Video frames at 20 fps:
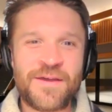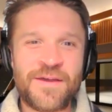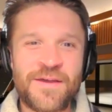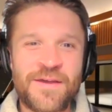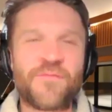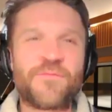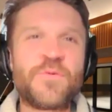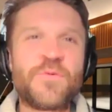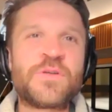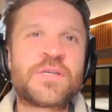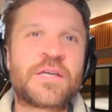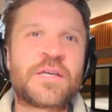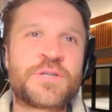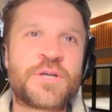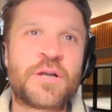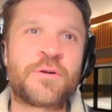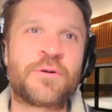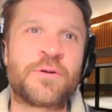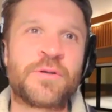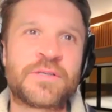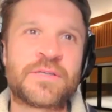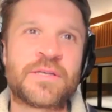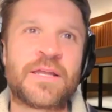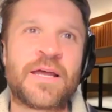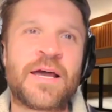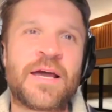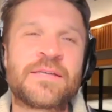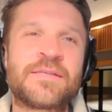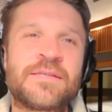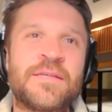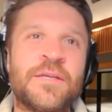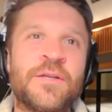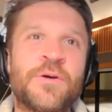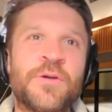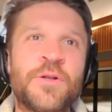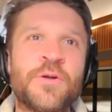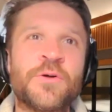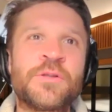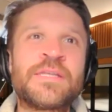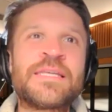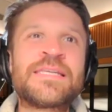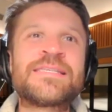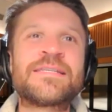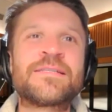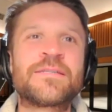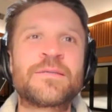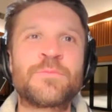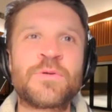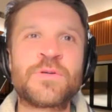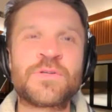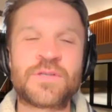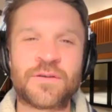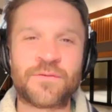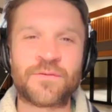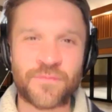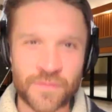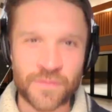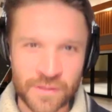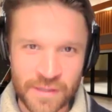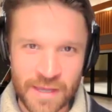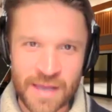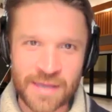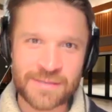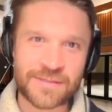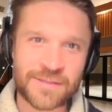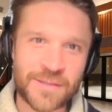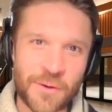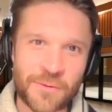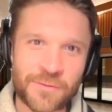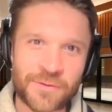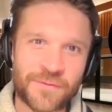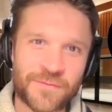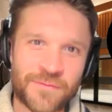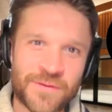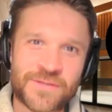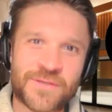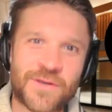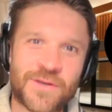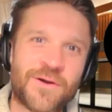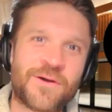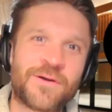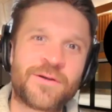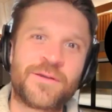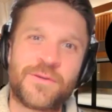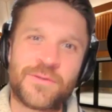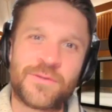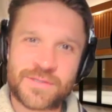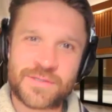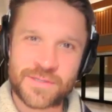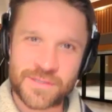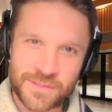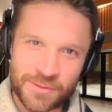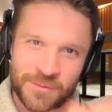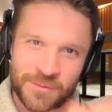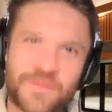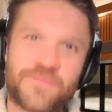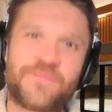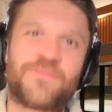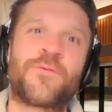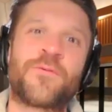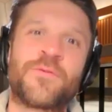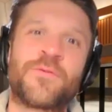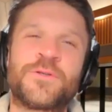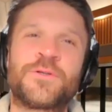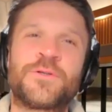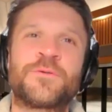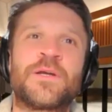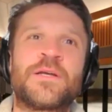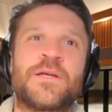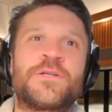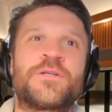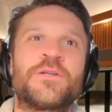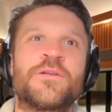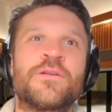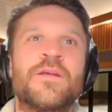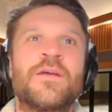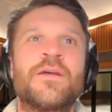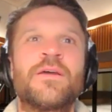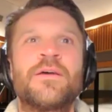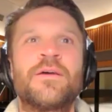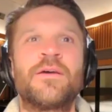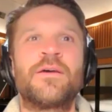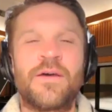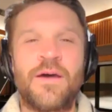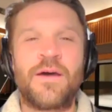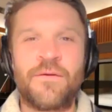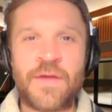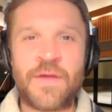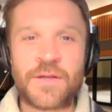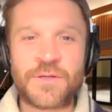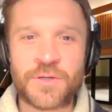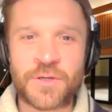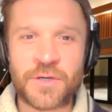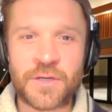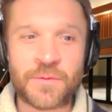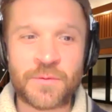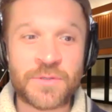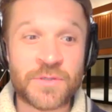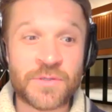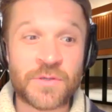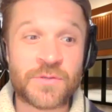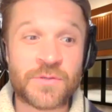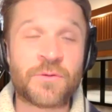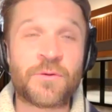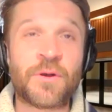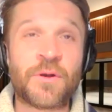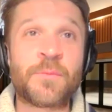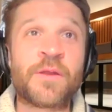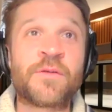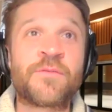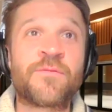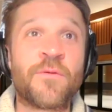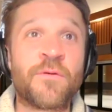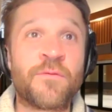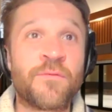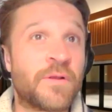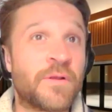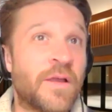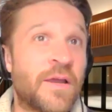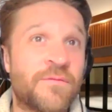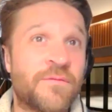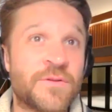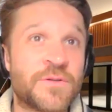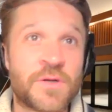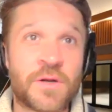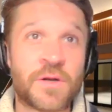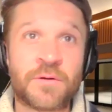music in general, is it has to, you don't listen to music for the last note of the song. You listen to for the duration of that journey, which is also a great metaphor for life in general